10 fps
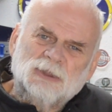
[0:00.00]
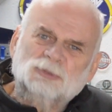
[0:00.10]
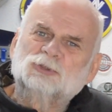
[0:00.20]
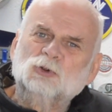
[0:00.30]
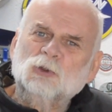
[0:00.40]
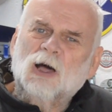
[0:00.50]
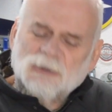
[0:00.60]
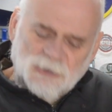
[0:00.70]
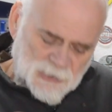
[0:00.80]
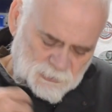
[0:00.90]
school
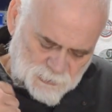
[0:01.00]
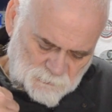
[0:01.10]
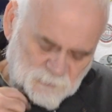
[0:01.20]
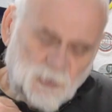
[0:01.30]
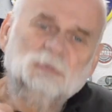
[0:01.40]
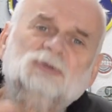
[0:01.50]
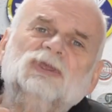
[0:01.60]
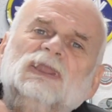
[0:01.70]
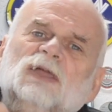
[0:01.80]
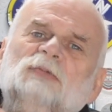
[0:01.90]
holidays and I've got my
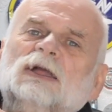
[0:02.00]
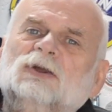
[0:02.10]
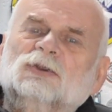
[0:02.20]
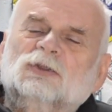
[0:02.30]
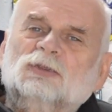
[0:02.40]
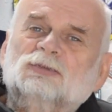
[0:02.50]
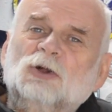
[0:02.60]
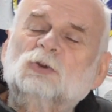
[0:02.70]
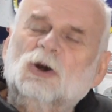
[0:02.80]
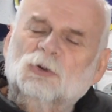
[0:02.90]
gilet back on because it's
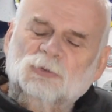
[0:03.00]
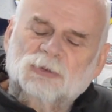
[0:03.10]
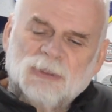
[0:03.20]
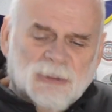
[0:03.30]
so cold.